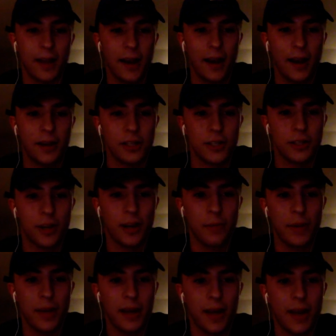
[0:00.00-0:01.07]
that. Just trying
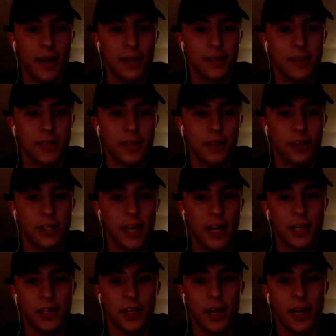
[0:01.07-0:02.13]
to be a kid still,
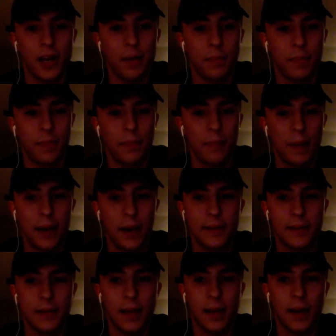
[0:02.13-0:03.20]
change it up.
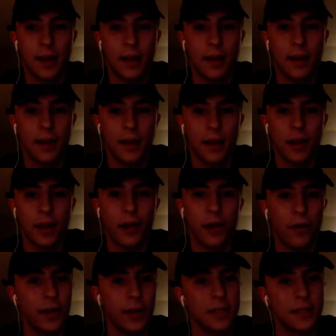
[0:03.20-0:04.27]
But
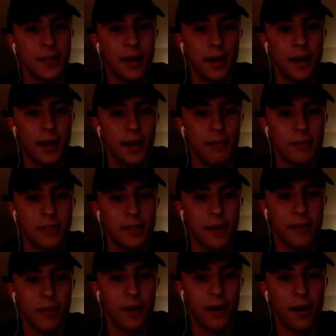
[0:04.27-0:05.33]
no, it was
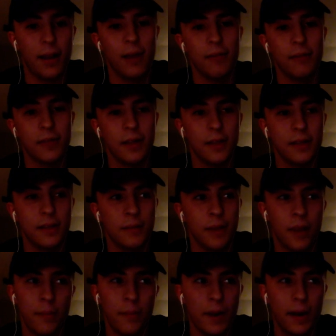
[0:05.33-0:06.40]
definitely hockey was good to
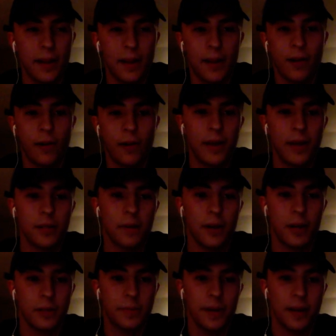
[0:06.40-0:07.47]
me, but
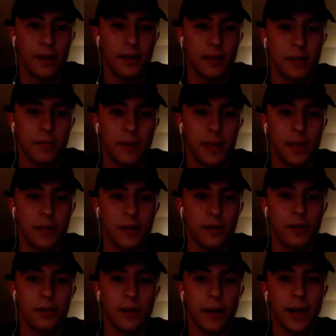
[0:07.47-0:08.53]
baseball's been good to me
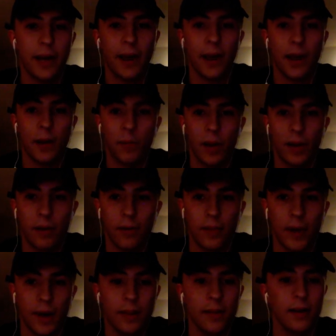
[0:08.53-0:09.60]
too, so I can't complain
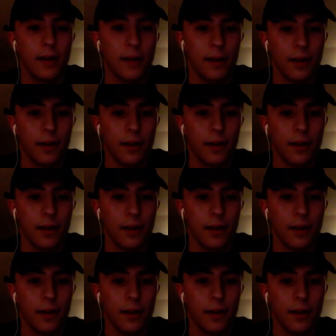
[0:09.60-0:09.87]
with either.